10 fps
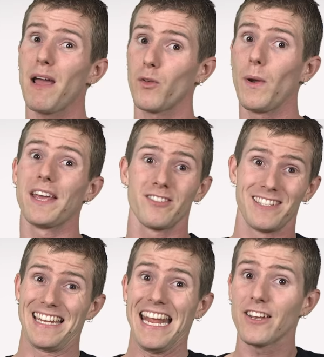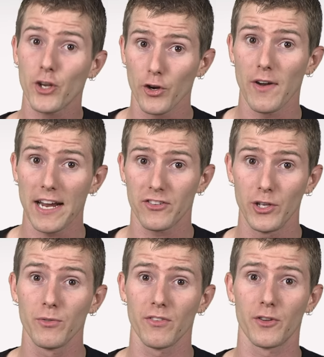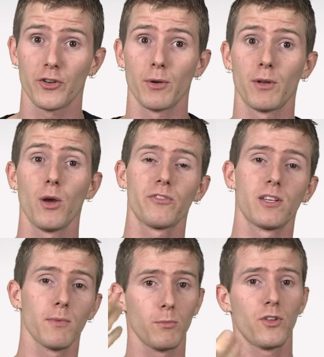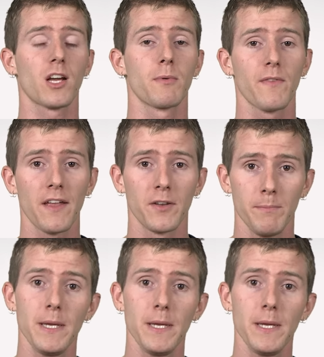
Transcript: by the way, is an incorrect use of the term ghosting, but we'll talk about that in a